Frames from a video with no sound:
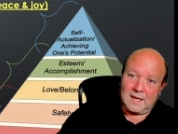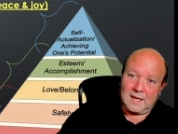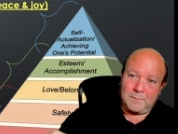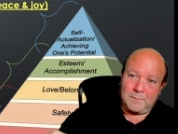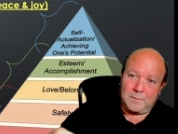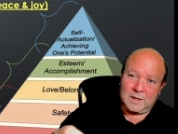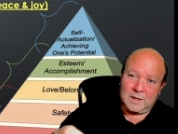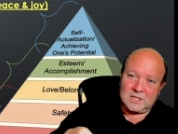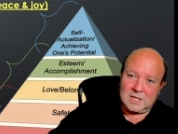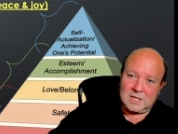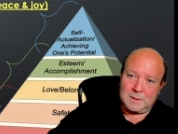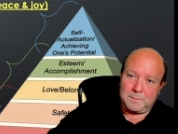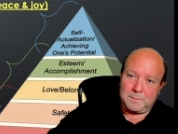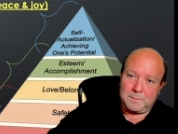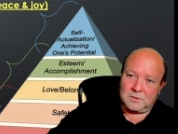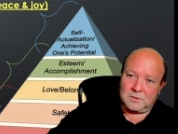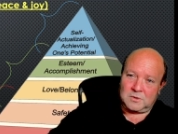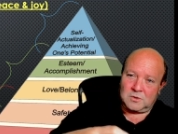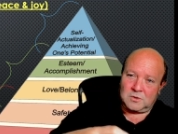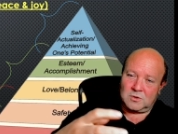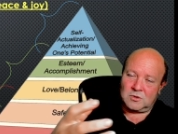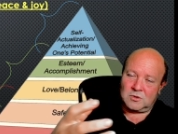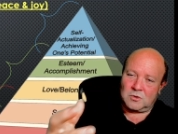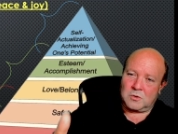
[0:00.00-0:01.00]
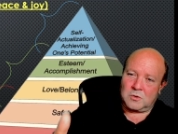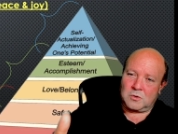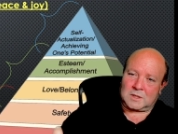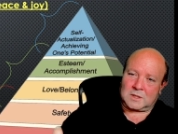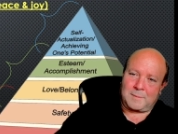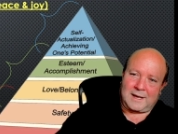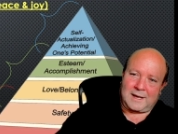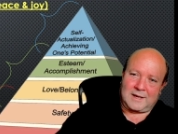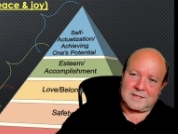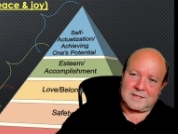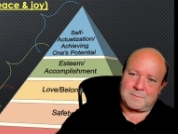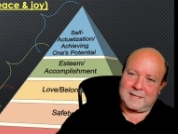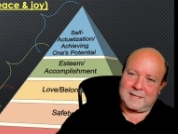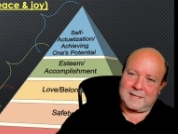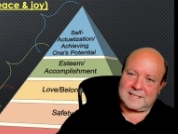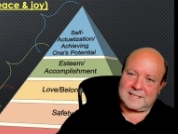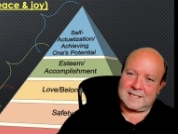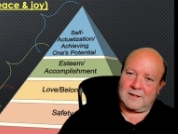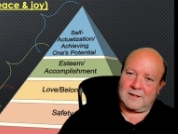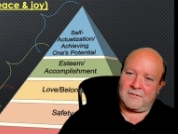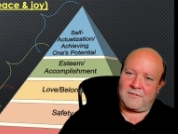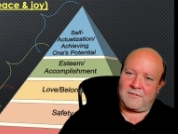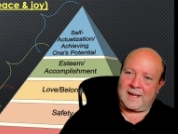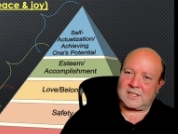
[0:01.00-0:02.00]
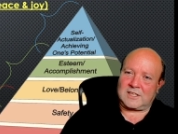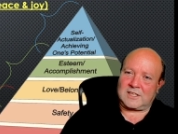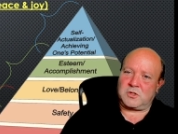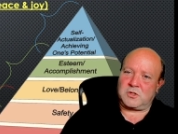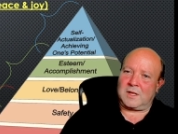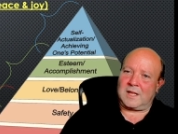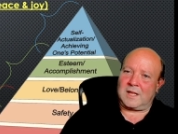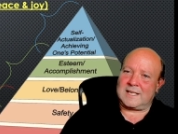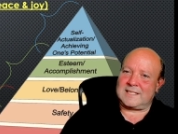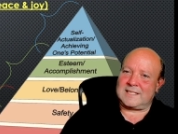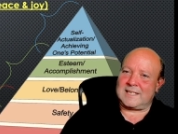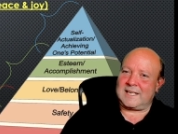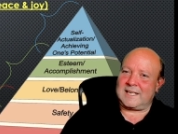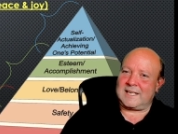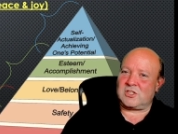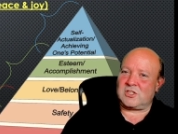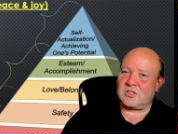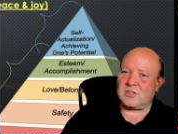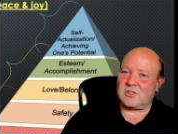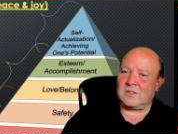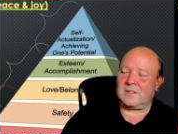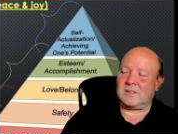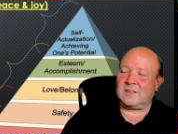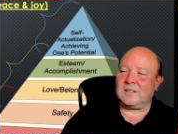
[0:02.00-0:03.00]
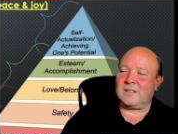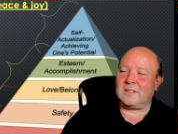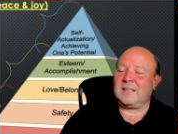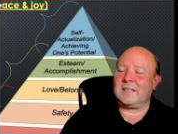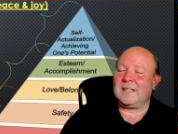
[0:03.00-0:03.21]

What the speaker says: which he talked about as being self-actualization,